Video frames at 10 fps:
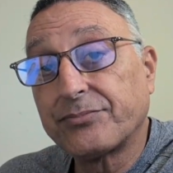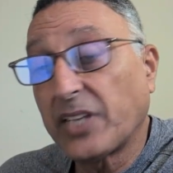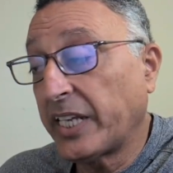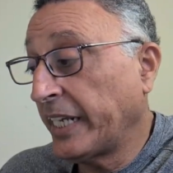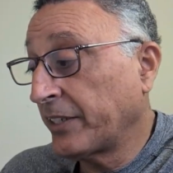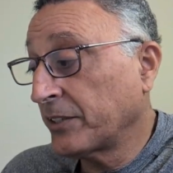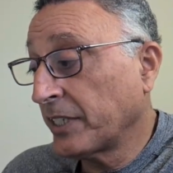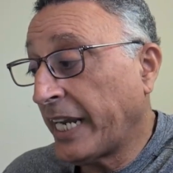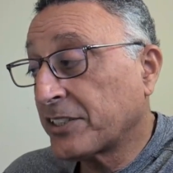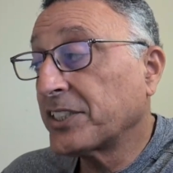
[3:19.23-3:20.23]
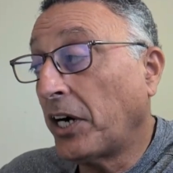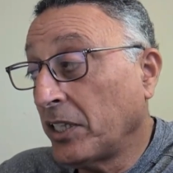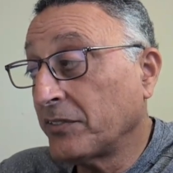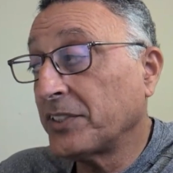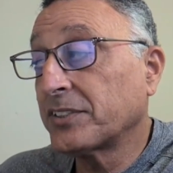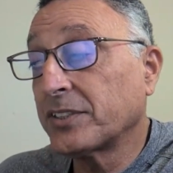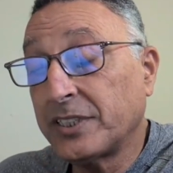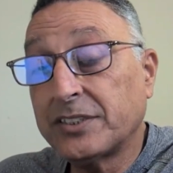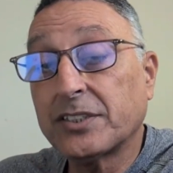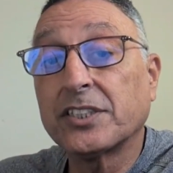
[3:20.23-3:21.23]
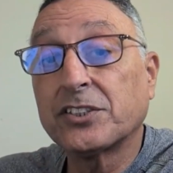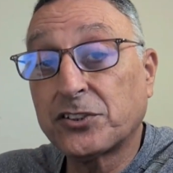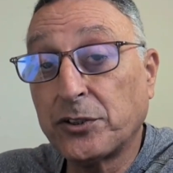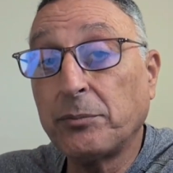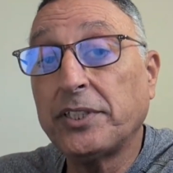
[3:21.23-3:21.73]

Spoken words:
and anger, actually all of these are extremely